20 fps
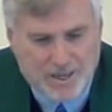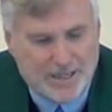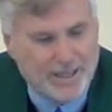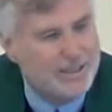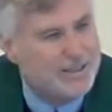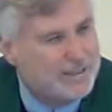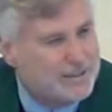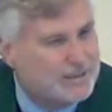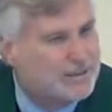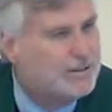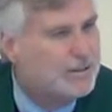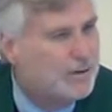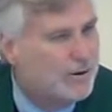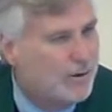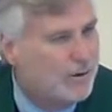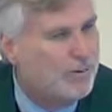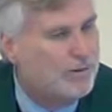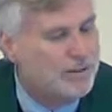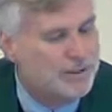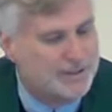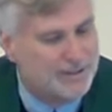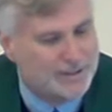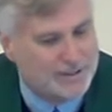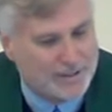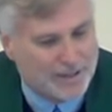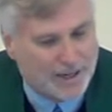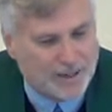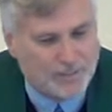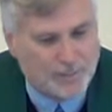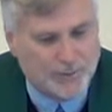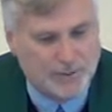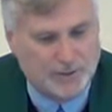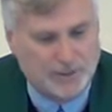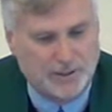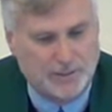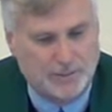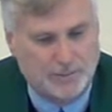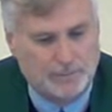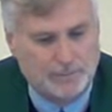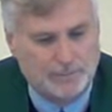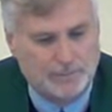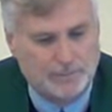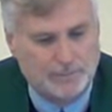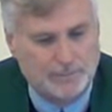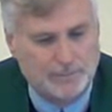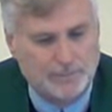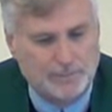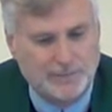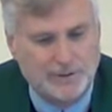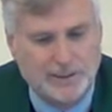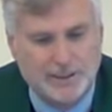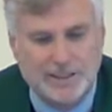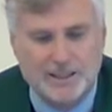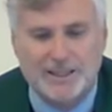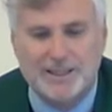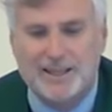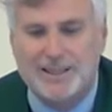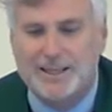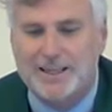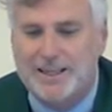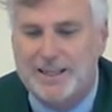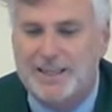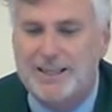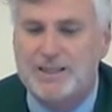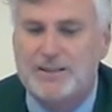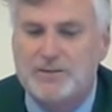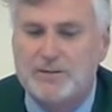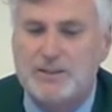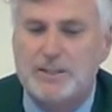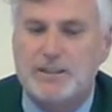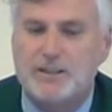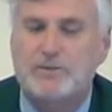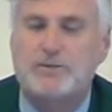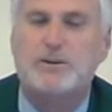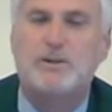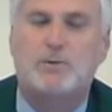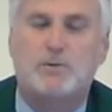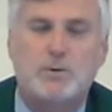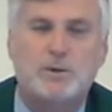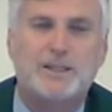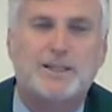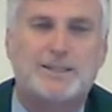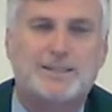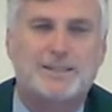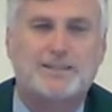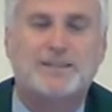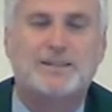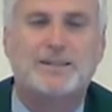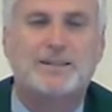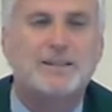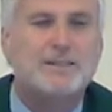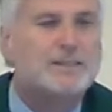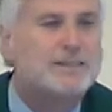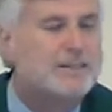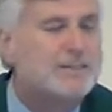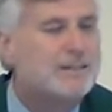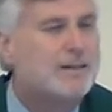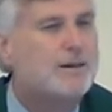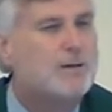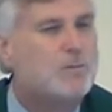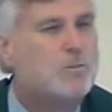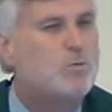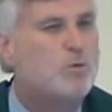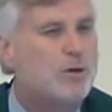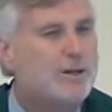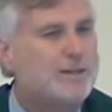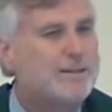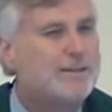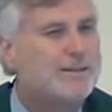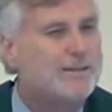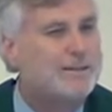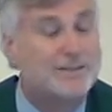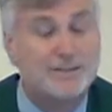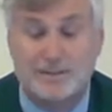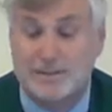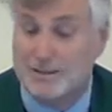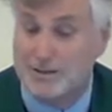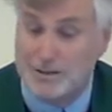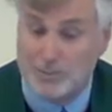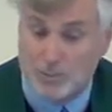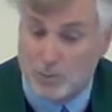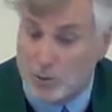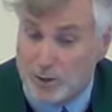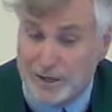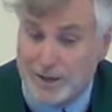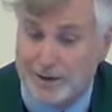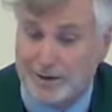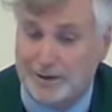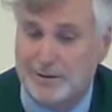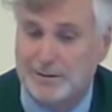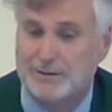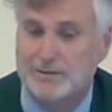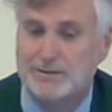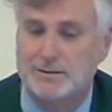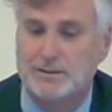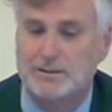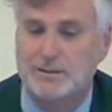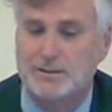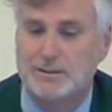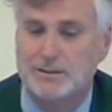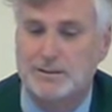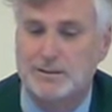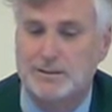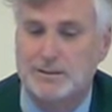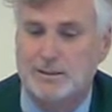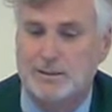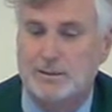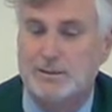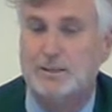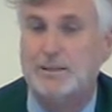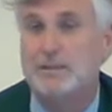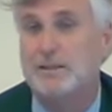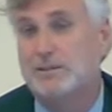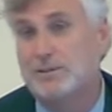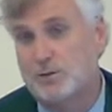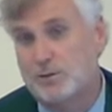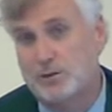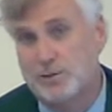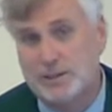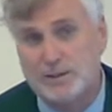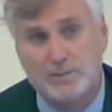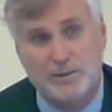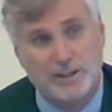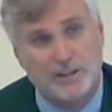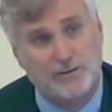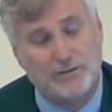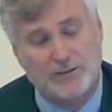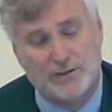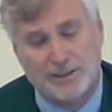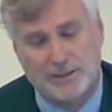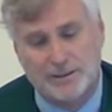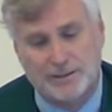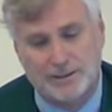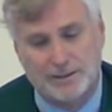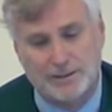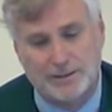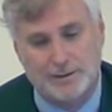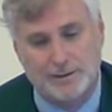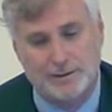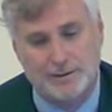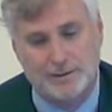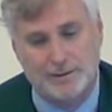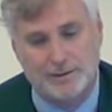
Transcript: It is the call to discipleship, even if it risks that someone somewhere is going to be offended.